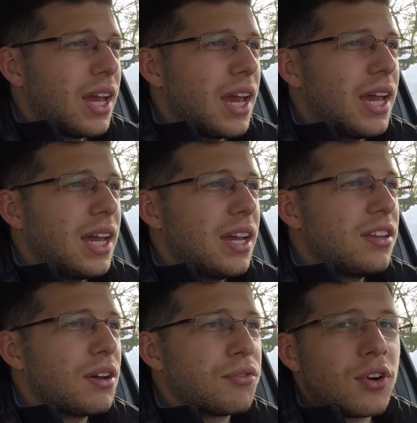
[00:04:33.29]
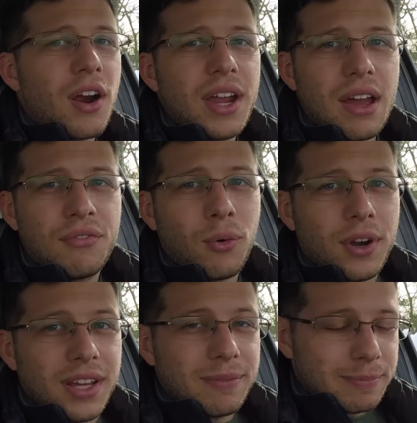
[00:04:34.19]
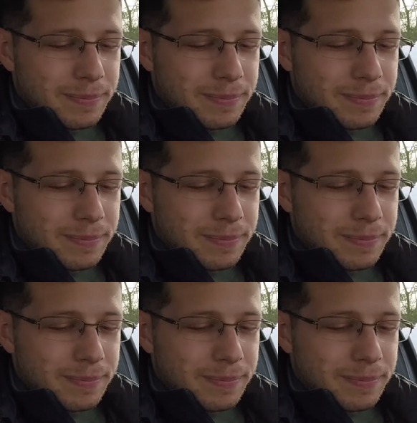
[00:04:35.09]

and a Ferrari F40.